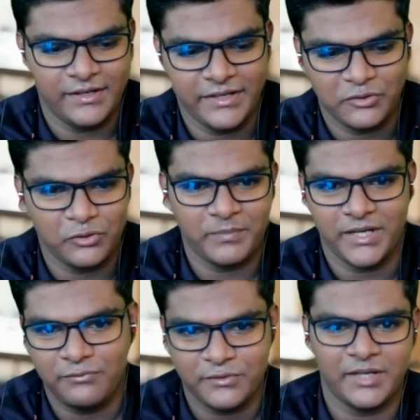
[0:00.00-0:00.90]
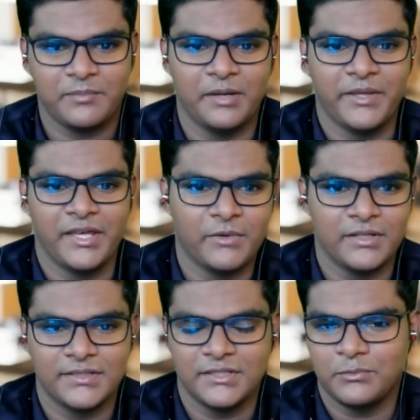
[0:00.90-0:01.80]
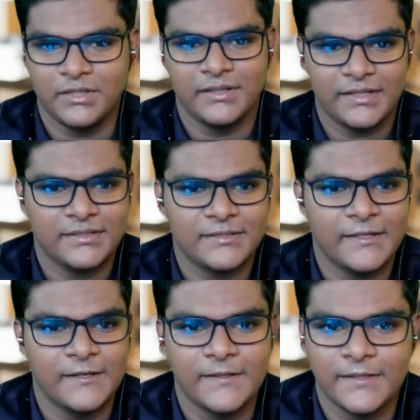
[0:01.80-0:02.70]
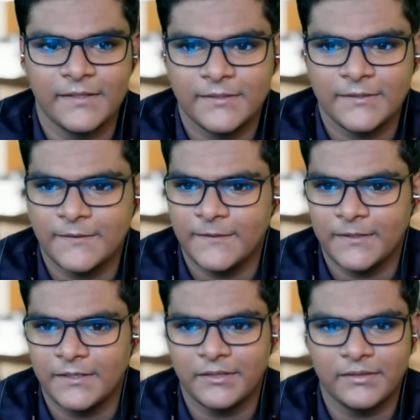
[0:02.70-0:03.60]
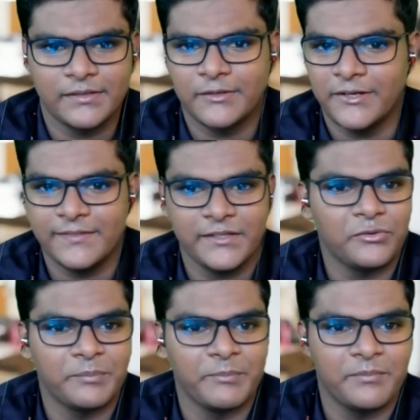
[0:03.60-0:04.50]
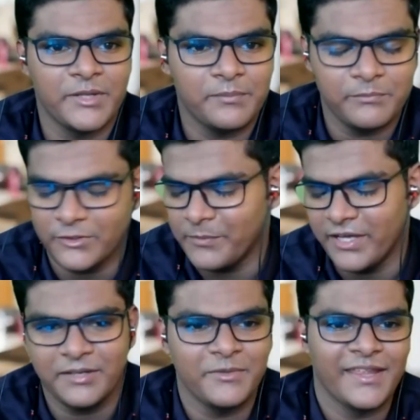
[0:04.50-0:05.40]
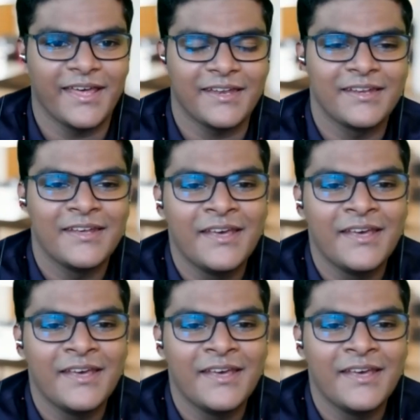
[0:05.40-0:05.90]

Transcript: uh, incorporate for the upcoming months as well. That's uh, that's uh, yes, great so. that you reminded reminded me that.